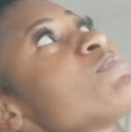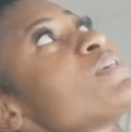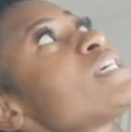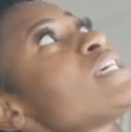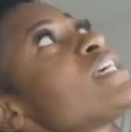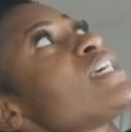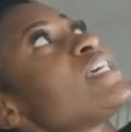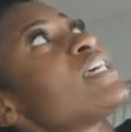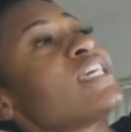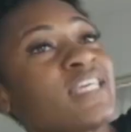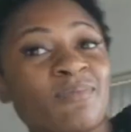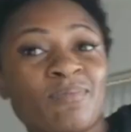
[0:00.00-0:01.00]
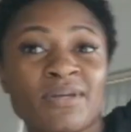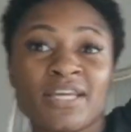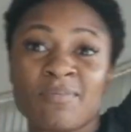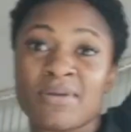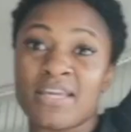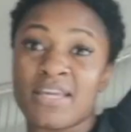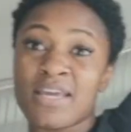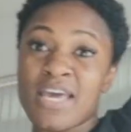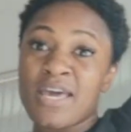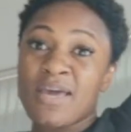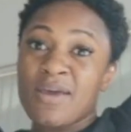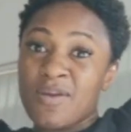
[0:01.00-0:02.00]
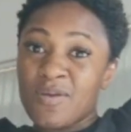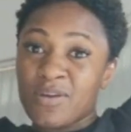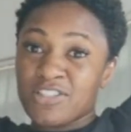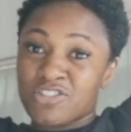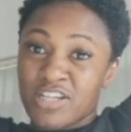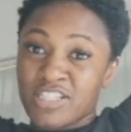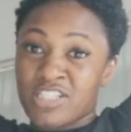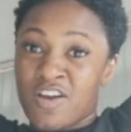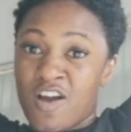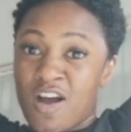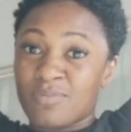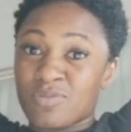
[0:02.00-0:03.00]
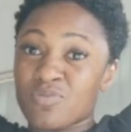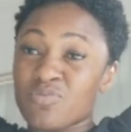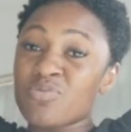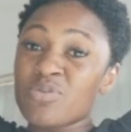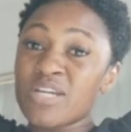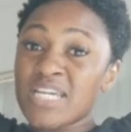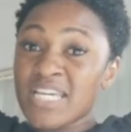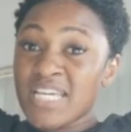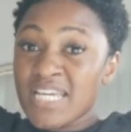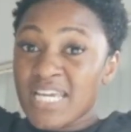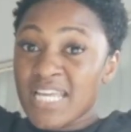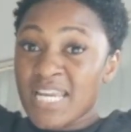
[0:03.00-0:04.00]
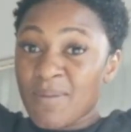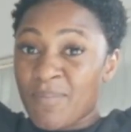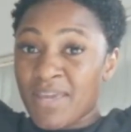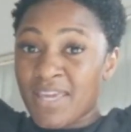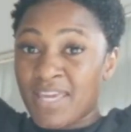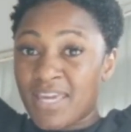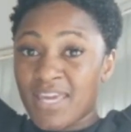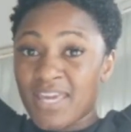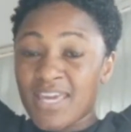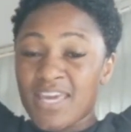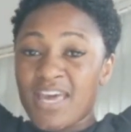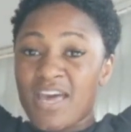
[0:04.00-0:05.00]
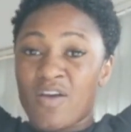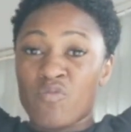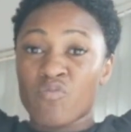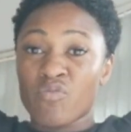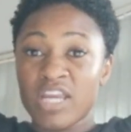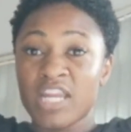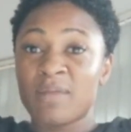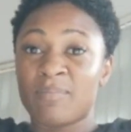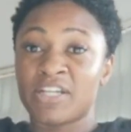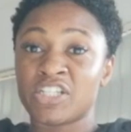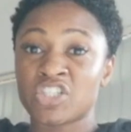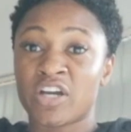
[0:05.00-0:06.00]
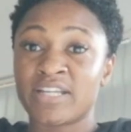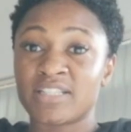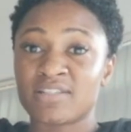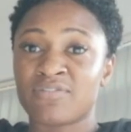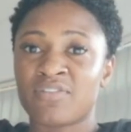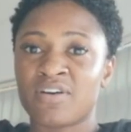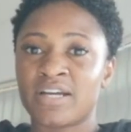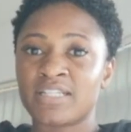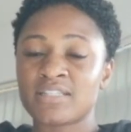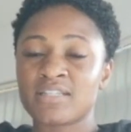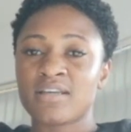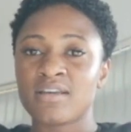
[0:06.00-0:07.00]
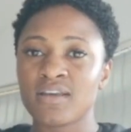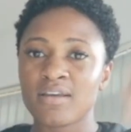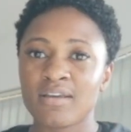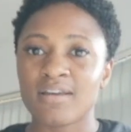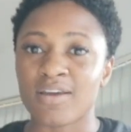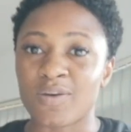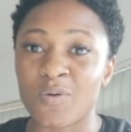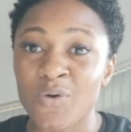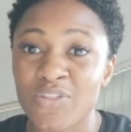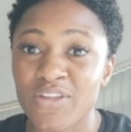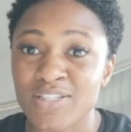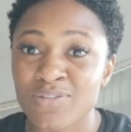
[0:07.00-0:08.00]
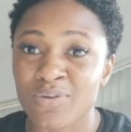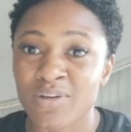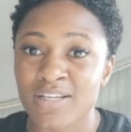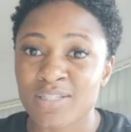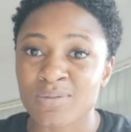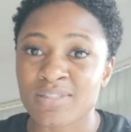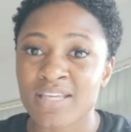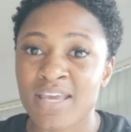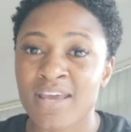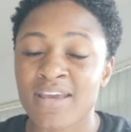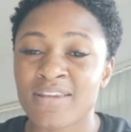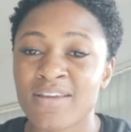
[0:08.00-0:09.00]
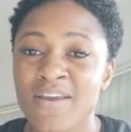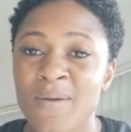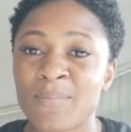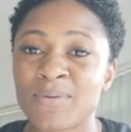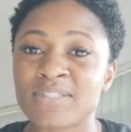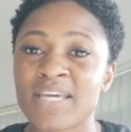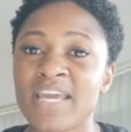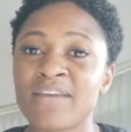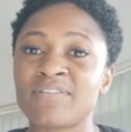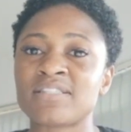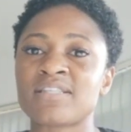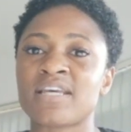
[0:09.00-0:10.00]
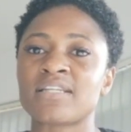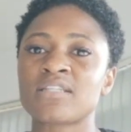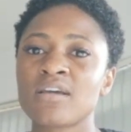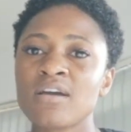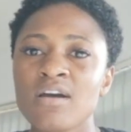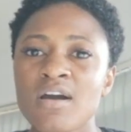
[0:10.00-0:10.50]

big, who can stretch their arms really big, a really big giant to fight. All the Israelites were scared, but David said,